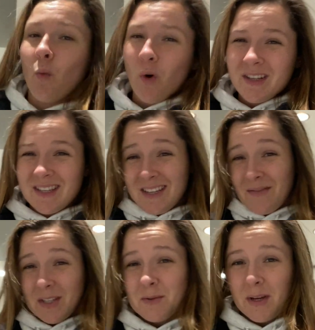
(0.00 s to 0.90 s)
what's the
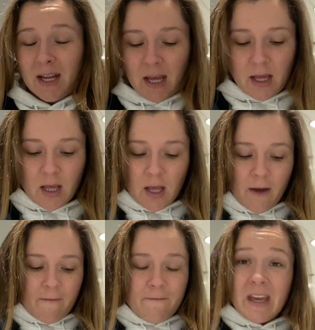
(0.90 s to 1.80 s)
difference between
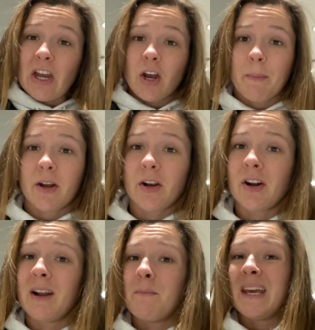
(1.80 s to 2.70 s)
a figure
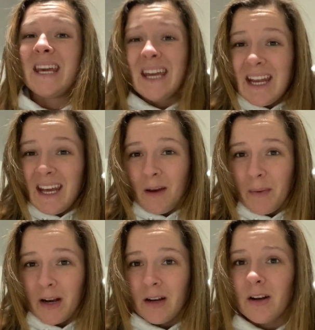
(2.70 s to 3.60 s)
competitor and a bikini
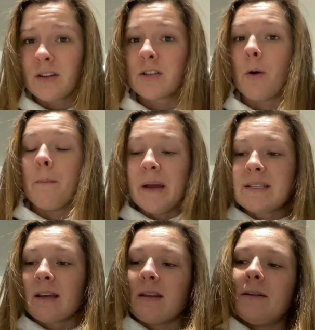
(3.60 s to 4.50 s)
competitor? So
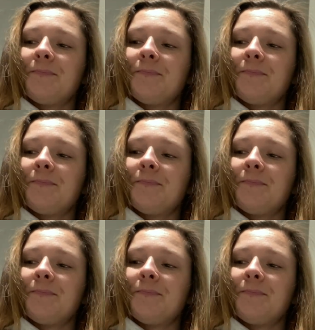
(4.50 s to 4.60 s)
basically,